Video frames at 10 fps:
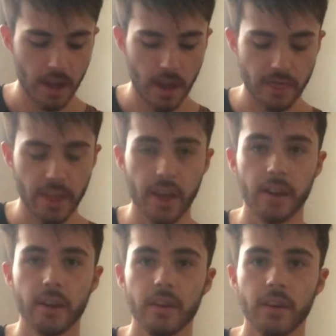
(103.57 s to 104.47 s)
And
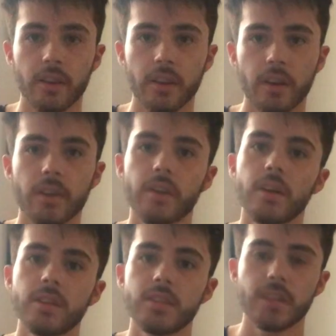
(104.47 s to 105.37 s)
then
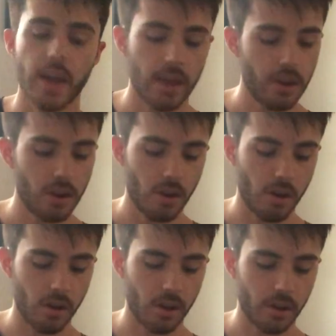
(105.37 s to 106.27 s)
10
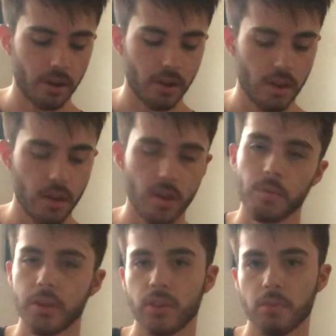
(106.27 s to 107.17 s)
on
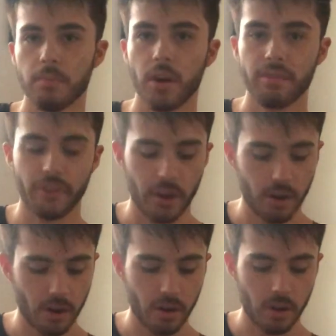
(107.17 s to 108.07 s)
with your bar
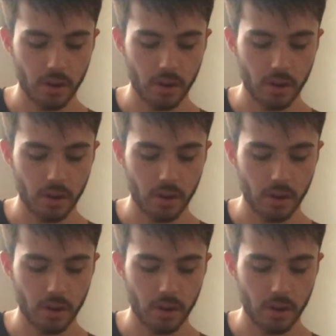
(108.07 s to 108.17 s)
finger